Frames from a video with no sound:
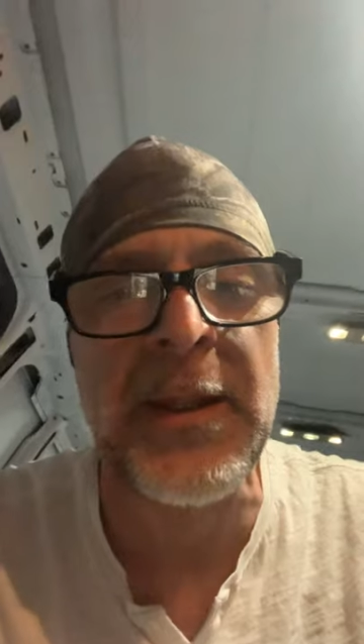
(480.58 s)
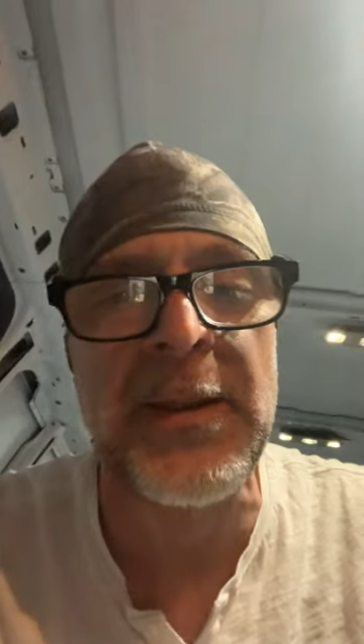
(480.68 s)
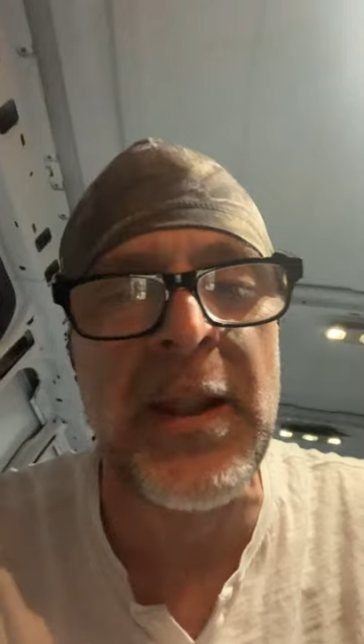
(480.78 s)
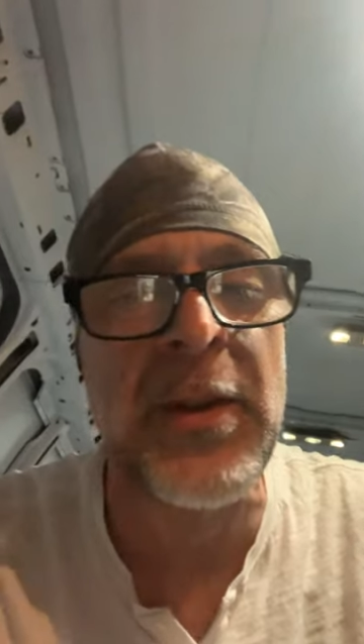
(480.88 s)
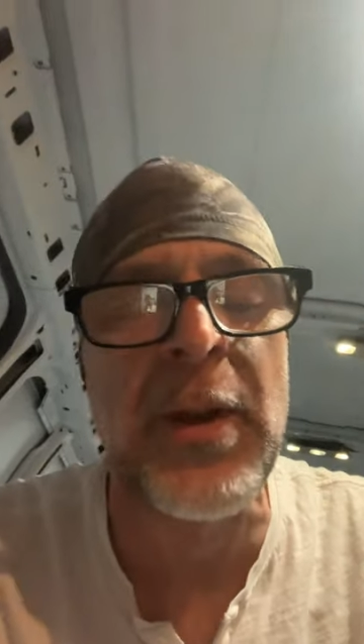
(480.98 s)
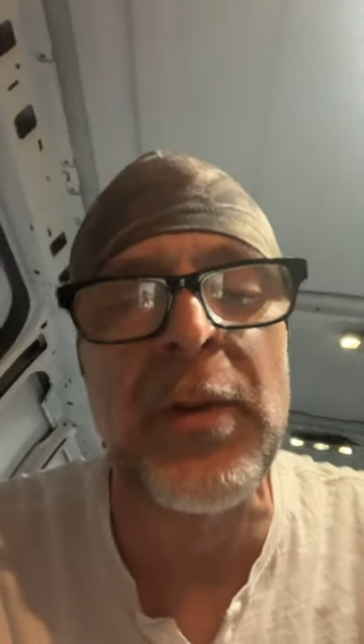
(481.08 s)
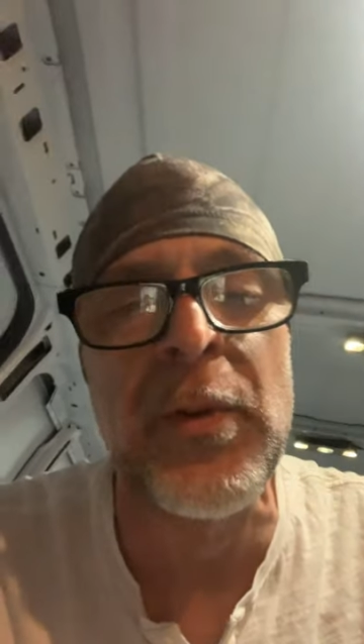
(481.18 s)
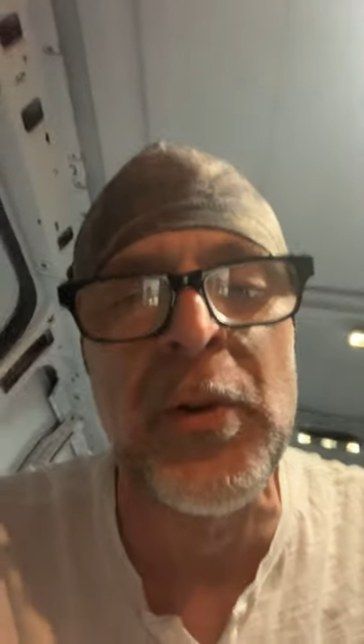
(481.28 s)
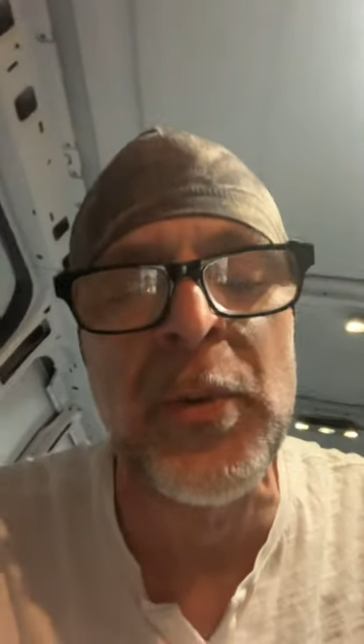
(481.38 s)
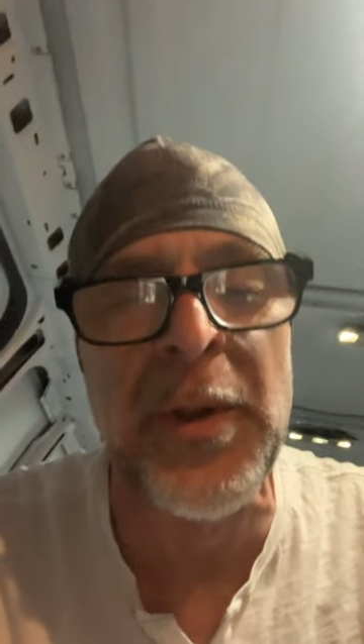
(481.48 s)
continue to
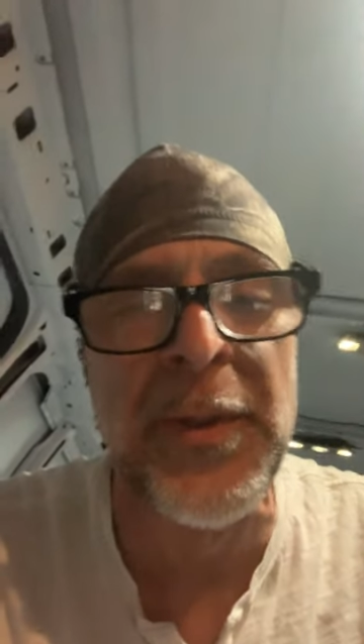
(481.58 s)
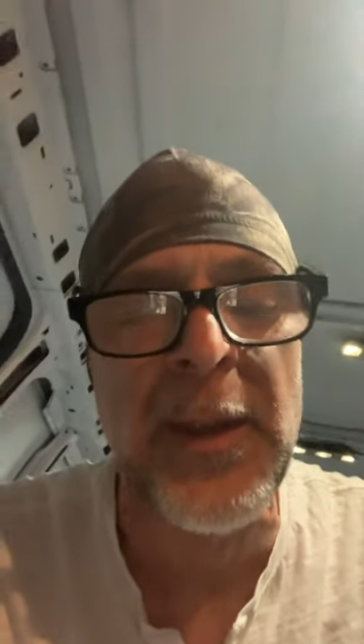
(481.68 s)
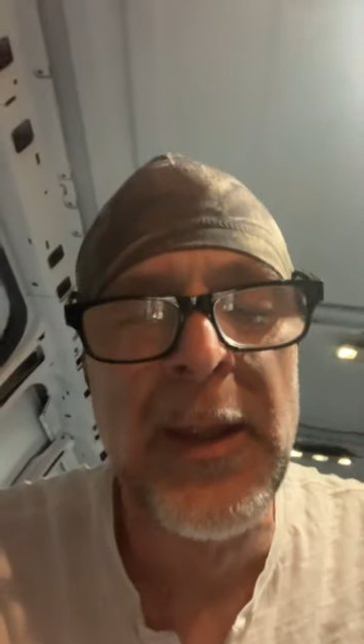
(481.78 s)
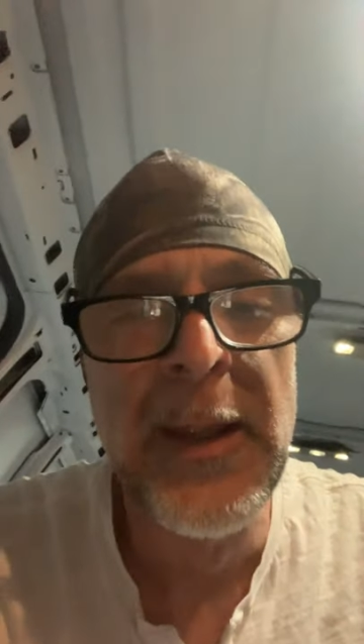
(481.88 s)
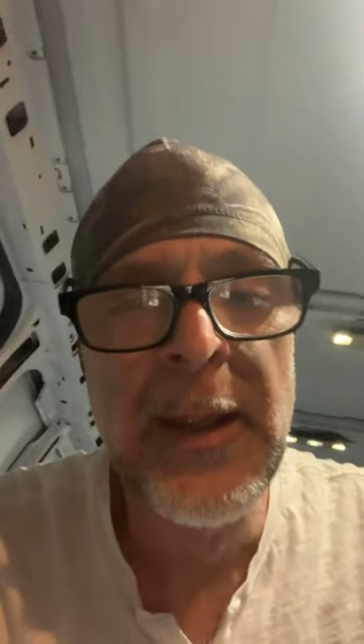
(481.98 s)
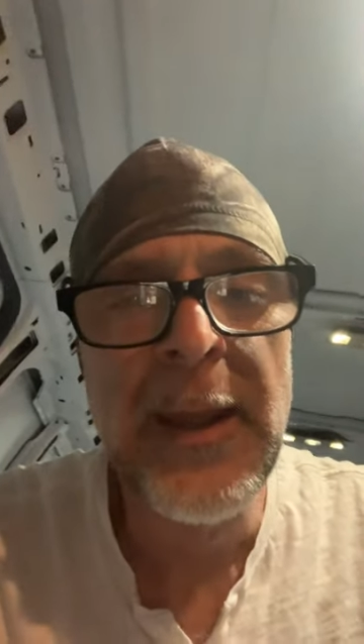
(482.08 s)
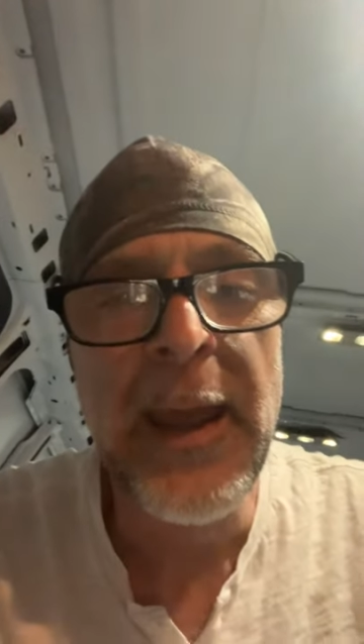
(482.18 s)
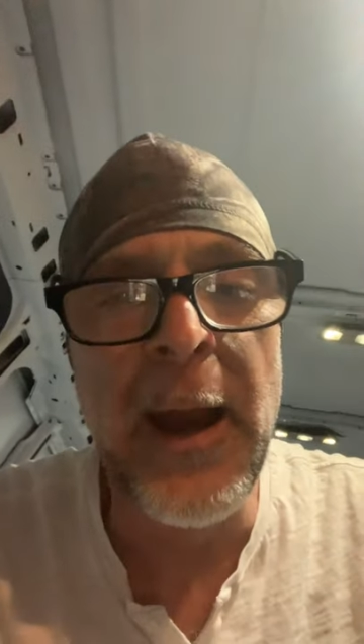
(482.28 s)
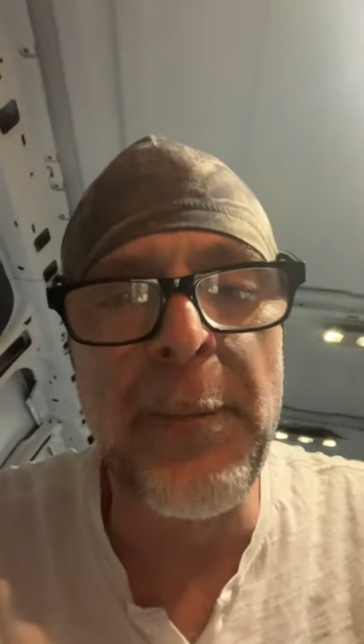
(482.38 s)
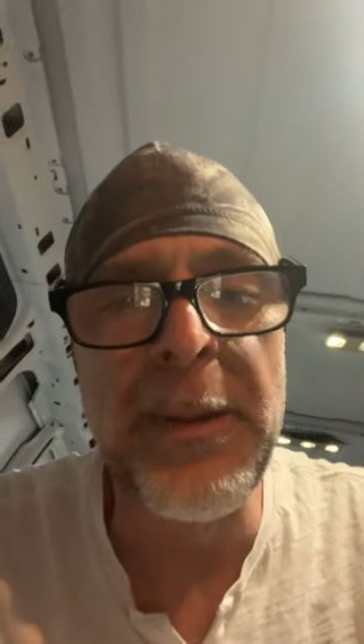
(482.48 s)
do
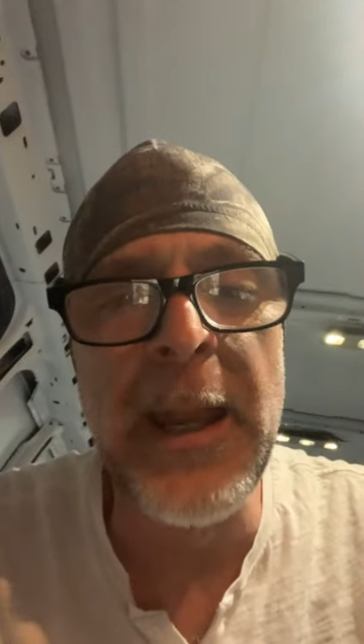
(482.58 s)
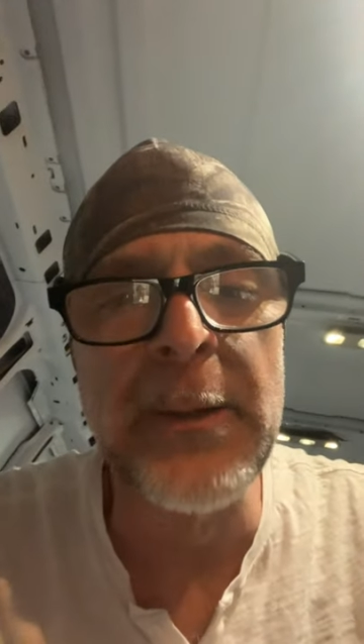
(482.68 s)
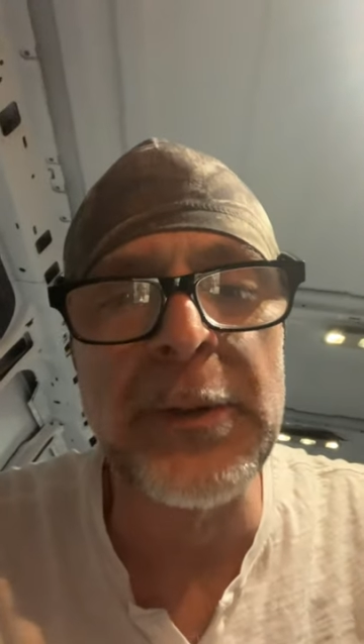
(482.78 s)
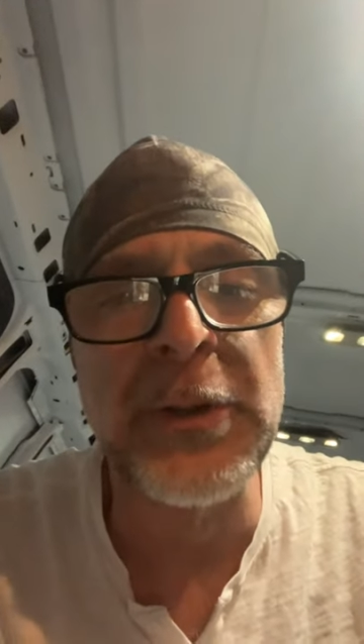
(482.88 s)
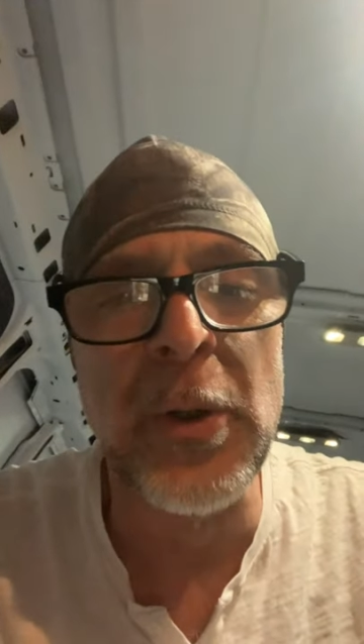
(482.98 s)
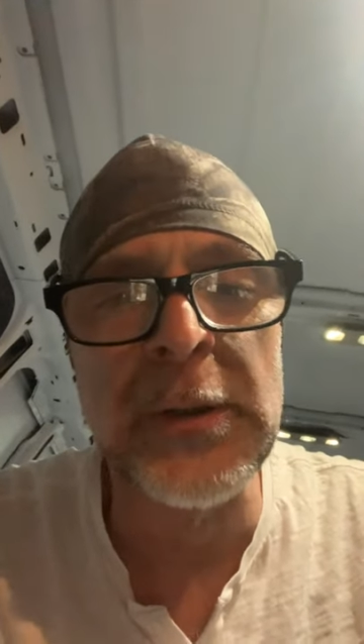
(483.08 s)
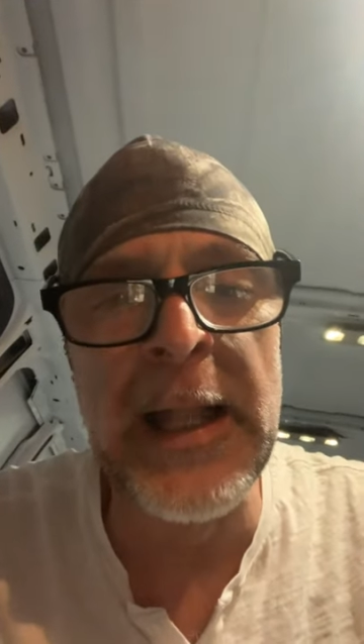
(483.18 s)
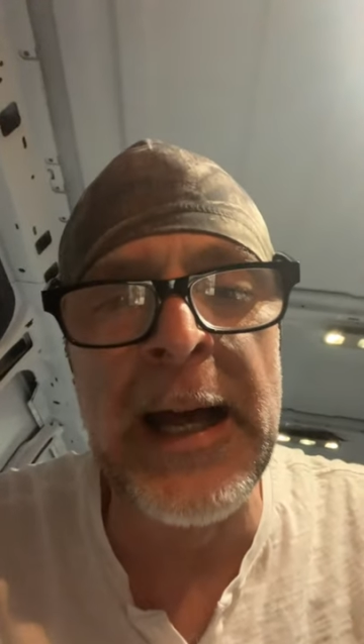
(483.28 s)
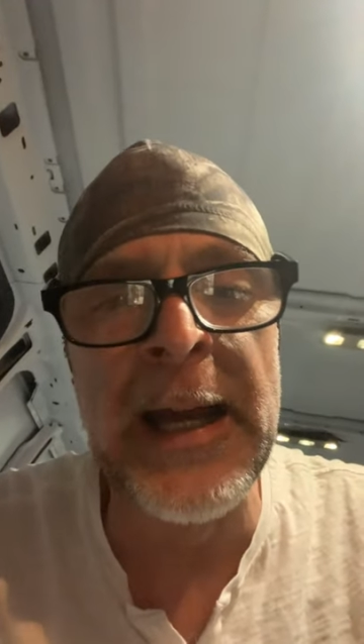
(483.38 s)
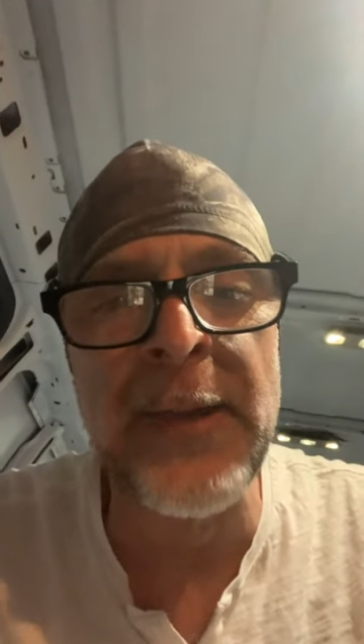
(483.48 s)
without being able to go
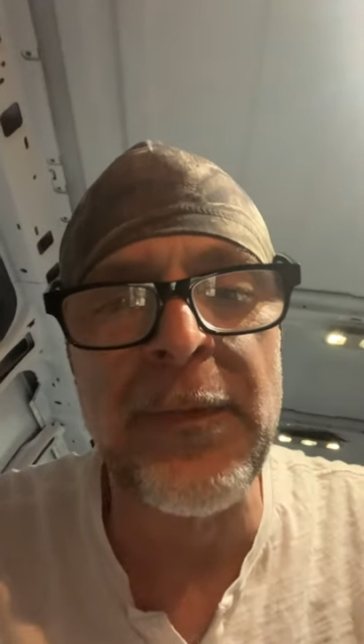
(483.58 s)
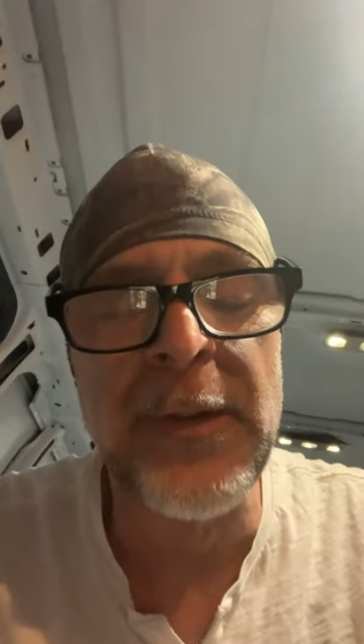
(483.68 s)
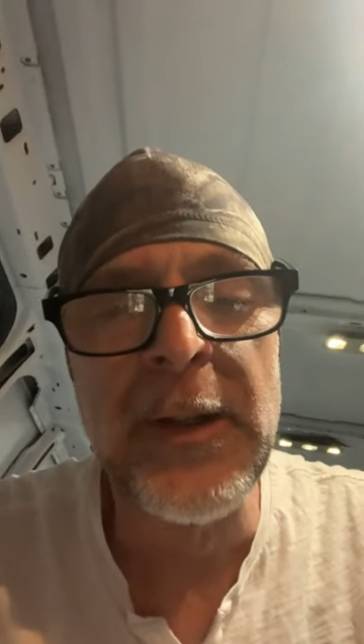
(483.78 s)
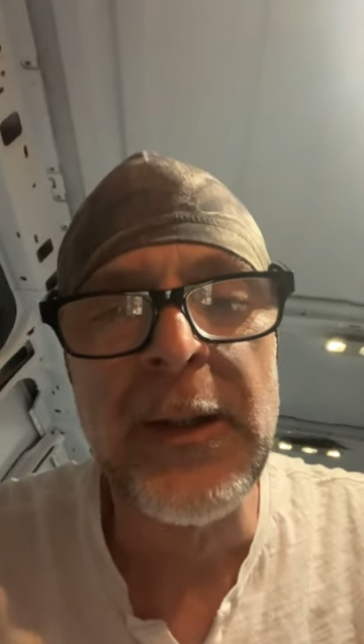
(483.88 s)
live,